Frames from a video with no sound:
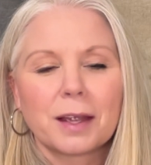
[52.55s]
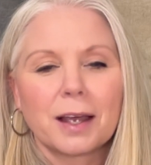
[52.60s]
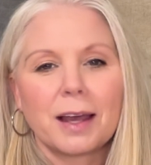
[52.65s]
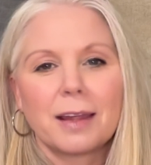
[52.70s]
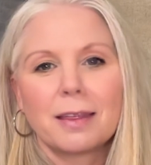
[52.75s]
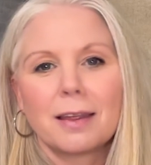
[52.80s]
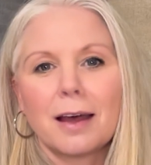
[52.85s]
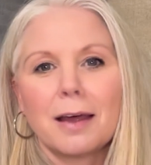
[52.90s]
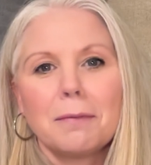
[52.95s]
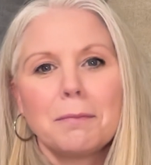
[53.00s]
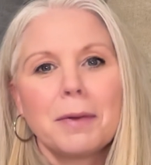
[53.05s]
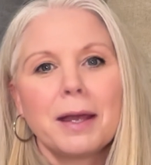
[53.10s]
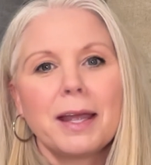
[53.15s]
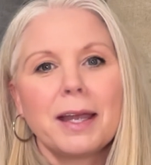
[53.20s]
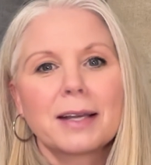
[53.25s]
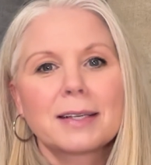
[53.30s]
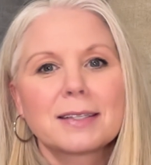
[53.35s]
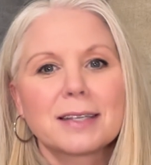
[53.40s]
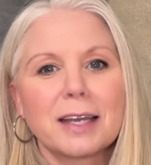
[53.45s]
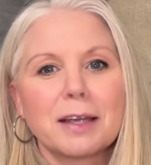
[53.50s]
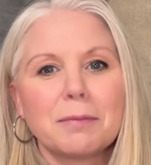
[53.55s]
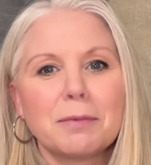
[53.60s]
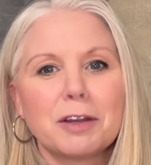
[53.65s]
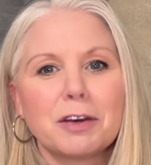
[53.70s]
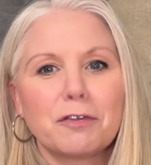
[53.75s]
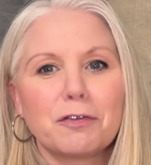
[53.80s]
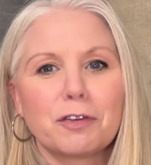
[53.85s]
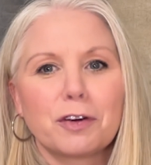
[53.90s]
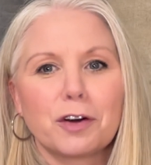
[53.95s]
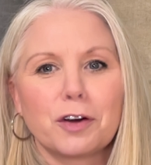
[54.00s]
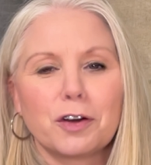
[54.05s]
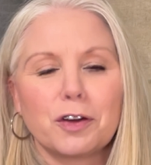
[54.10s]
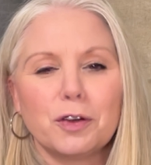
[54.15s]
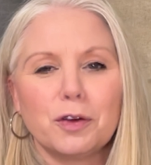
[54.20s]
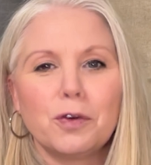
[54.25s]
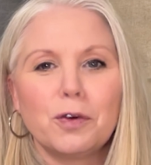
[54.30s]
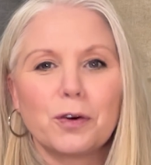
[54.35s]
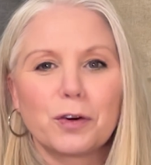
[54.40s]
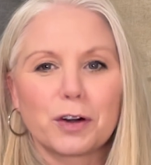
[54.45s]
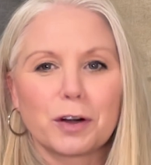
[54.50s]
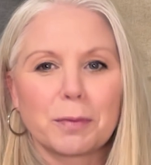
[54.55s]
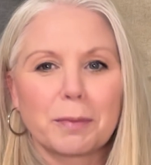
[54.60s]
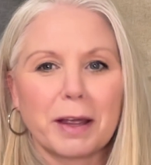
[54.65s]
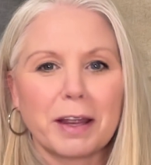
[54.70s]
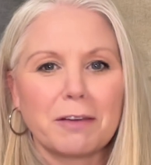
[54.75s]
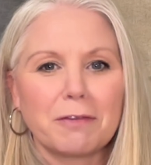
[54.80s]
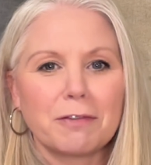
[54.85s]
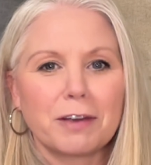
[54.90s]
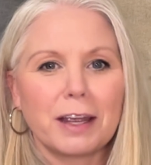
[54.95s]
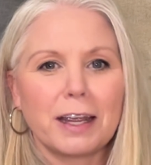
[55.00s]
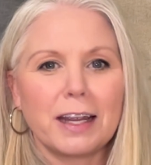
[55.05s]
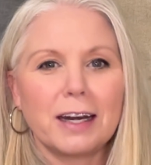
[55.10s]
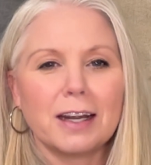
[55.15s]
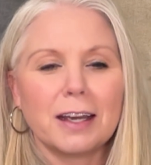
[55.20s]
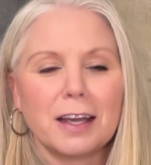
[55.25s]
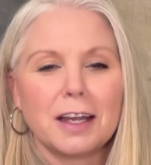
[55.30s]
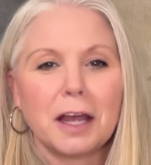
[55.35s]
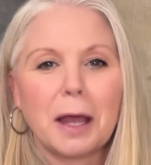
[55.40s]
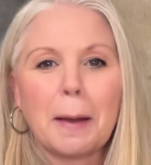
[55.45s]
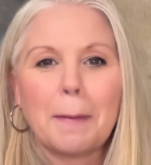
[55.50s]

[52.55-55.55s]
I thought my excitement for a new quarter might fade,